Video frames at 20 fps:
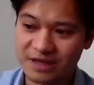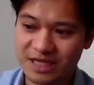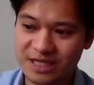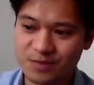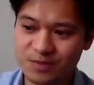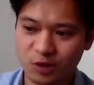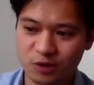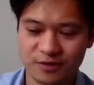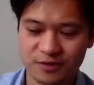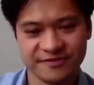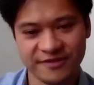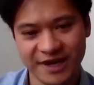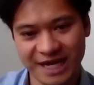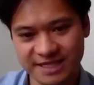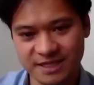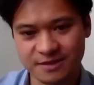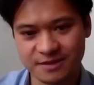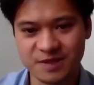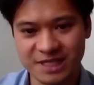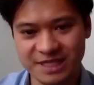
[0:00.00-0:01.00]
models have had
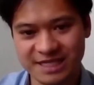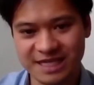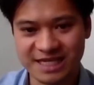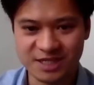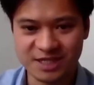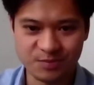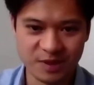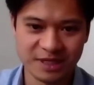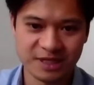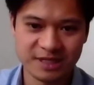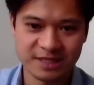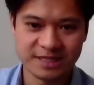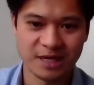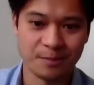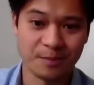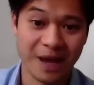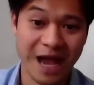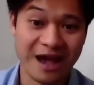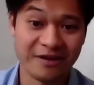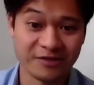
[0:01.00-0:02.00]
some success, but
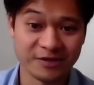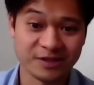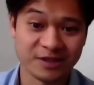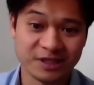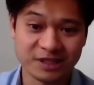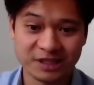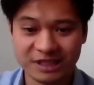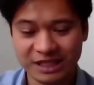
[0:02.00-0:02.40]
some haven't,